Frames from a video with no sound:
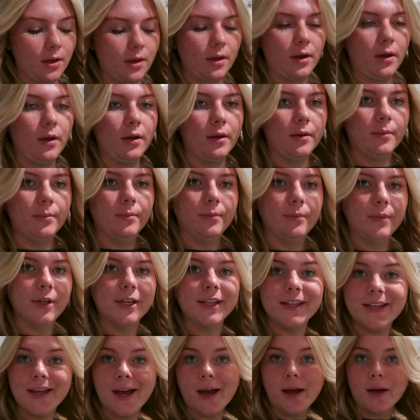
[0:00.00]
Um,
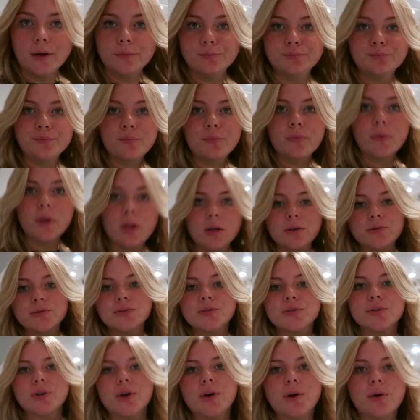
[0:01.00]
yeah.
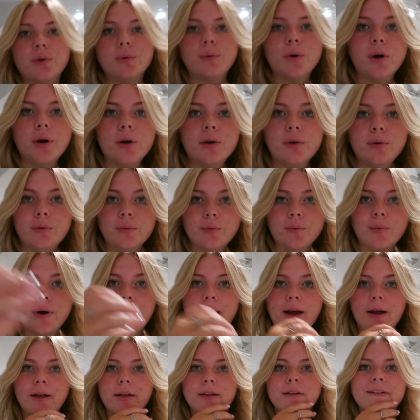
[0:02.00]
So
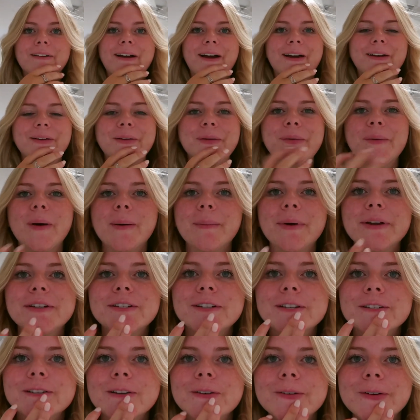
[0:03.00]
while, I don't know why my
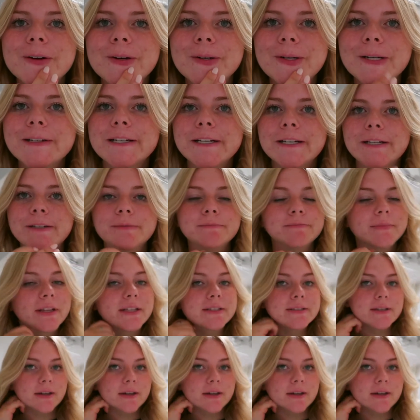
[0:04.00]
chin's all red right here, that